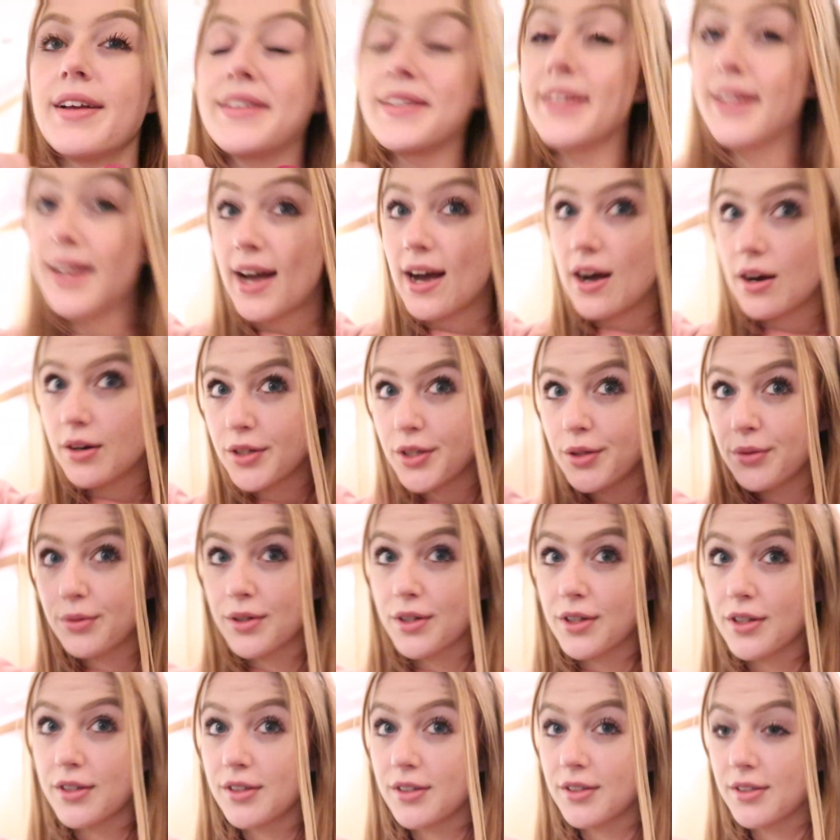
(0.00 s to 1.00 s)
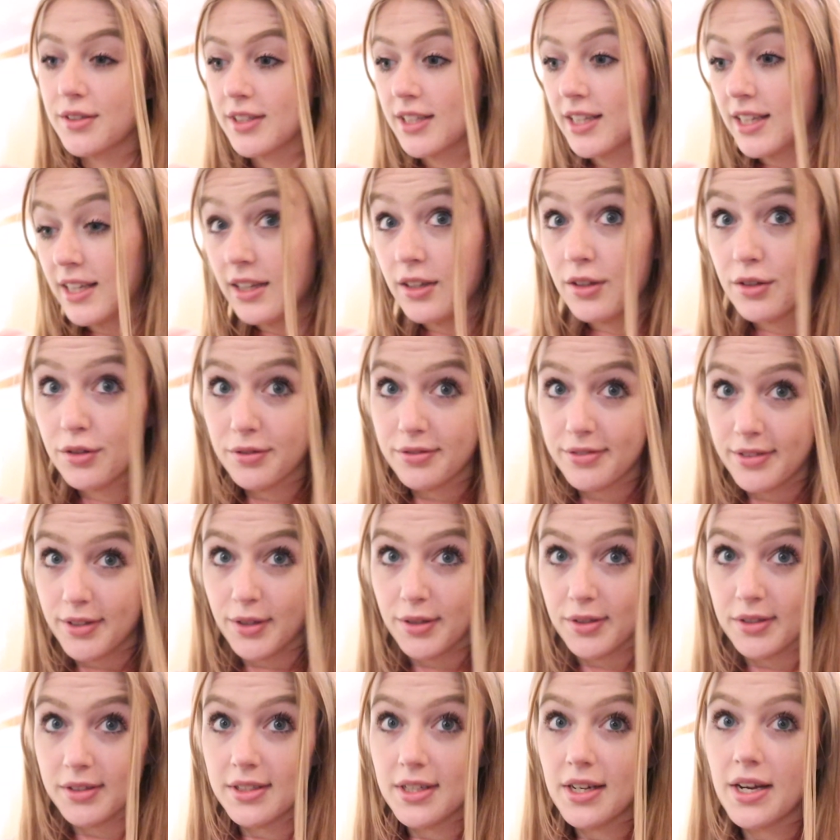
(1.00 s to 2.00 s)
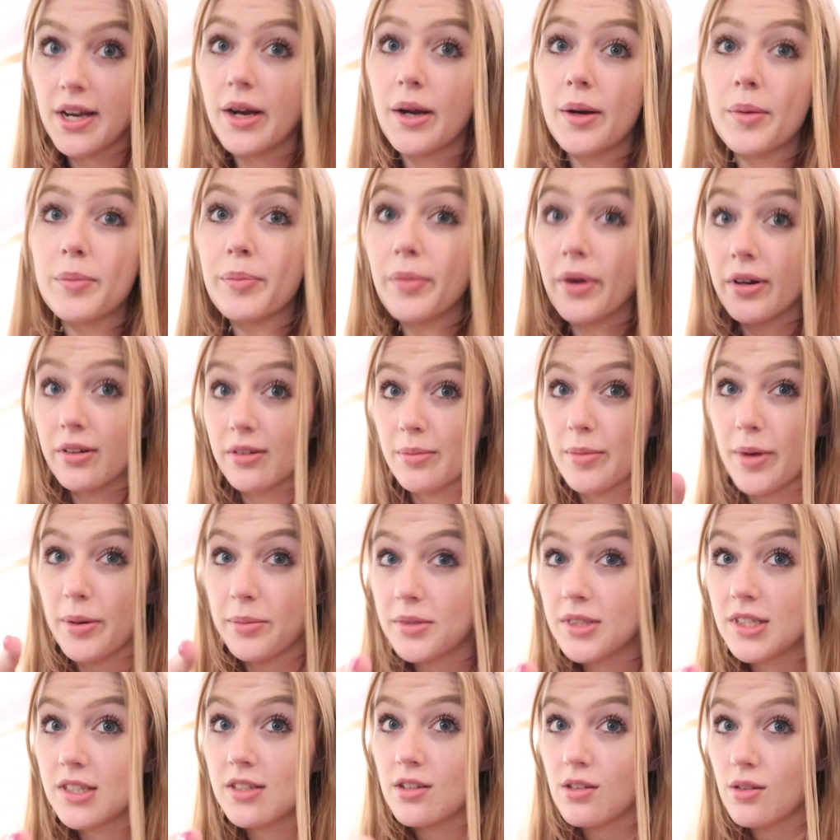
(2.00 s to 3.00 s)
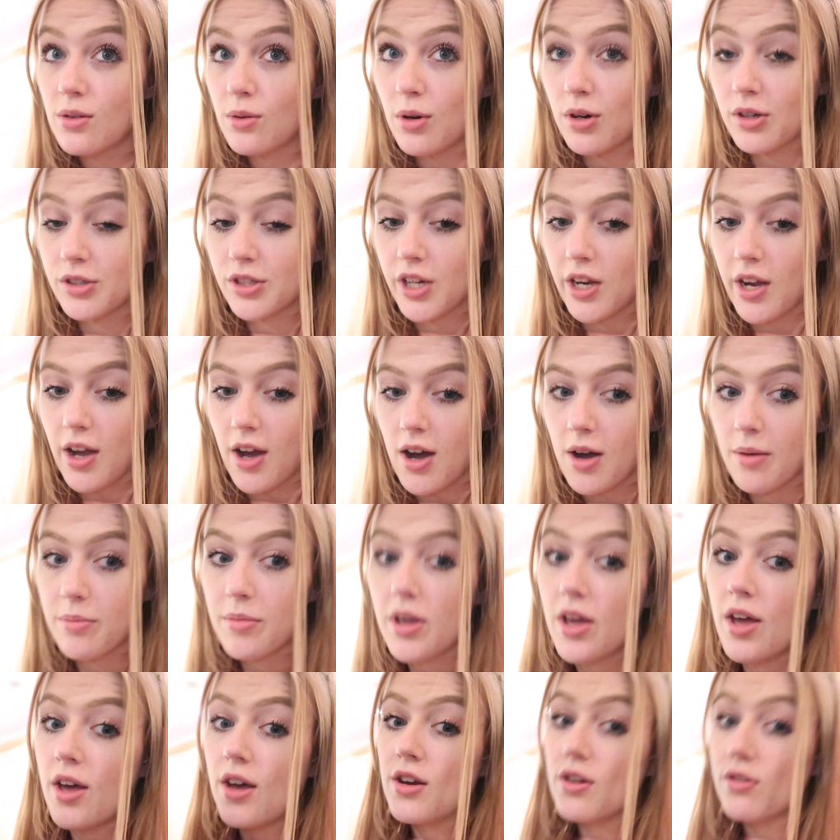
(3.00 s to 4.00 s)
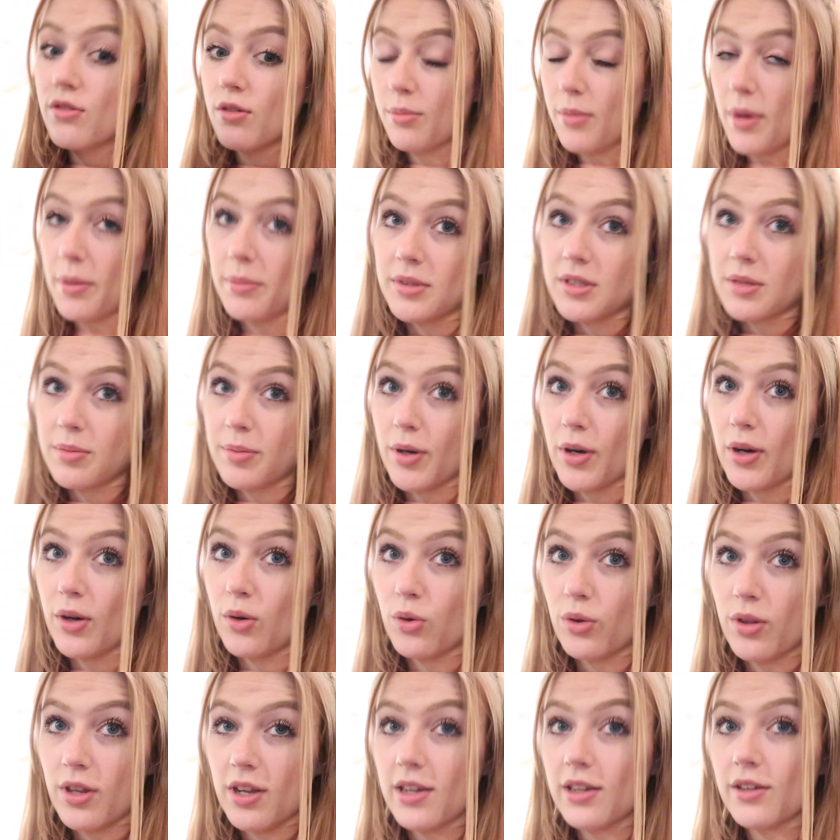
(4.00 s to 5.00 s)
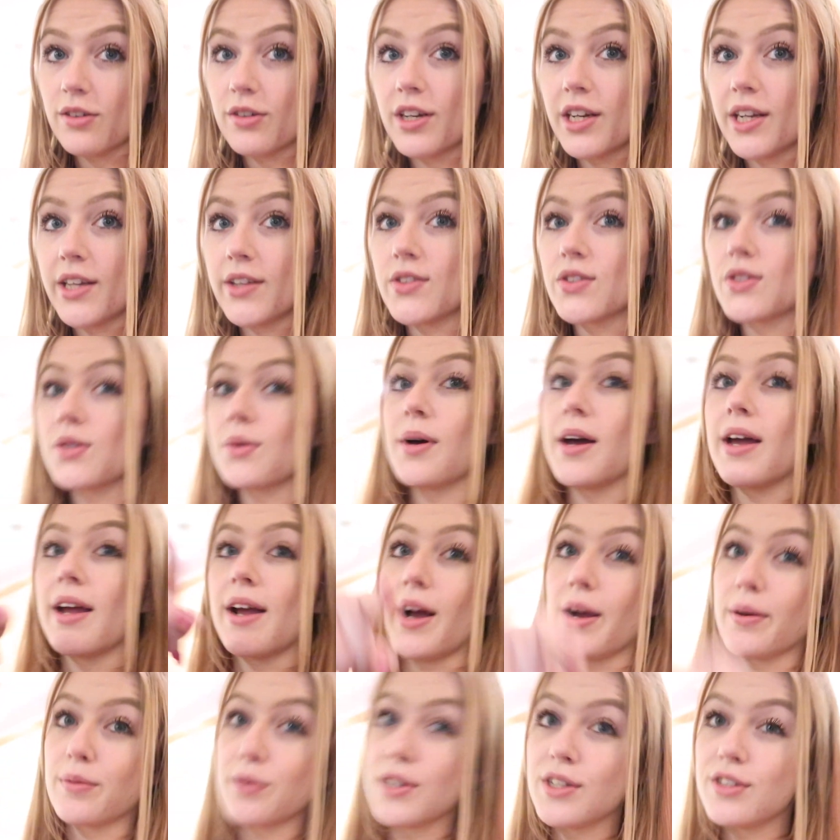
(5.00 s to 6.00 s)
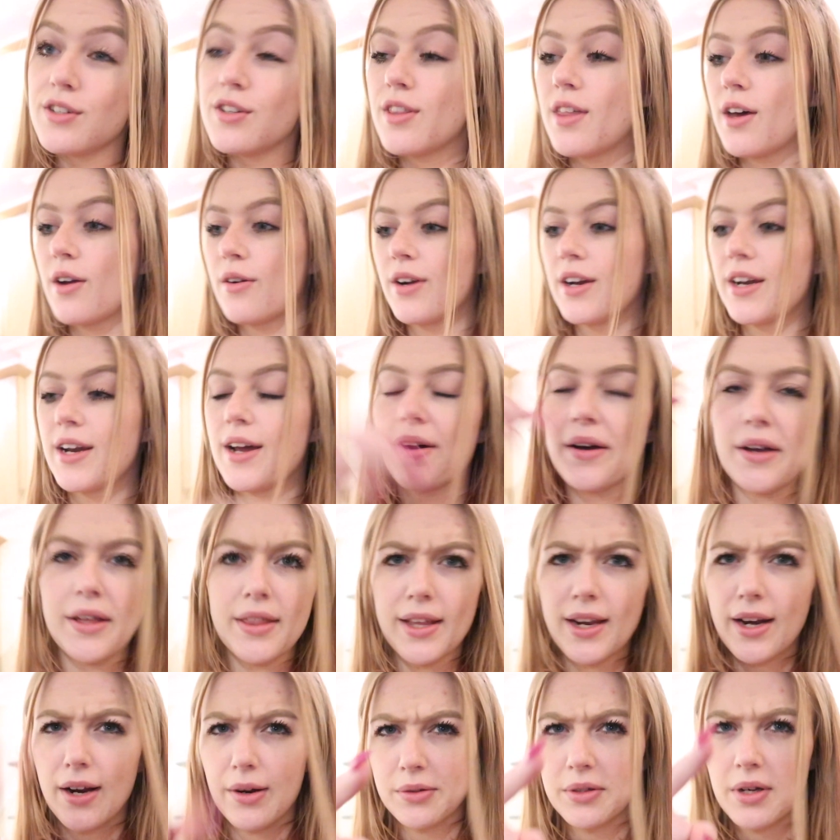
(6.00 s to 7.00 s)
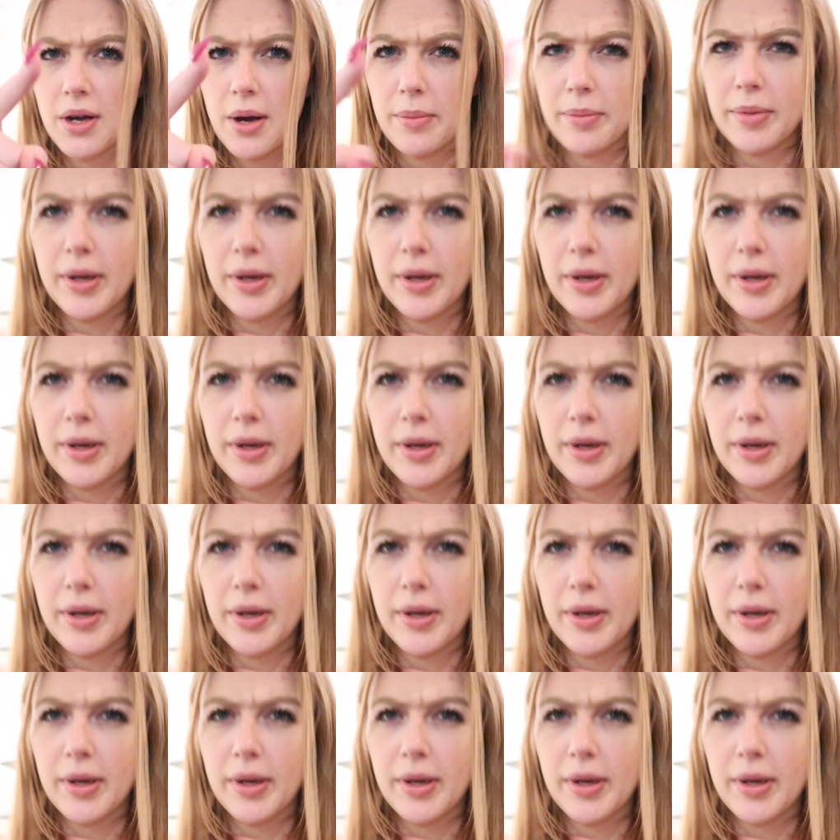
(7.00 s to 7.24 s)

Now you want to eat your food, but remember to do the washing up. Remember to put all the ingredients away. I'm gonna do that right now and then I will come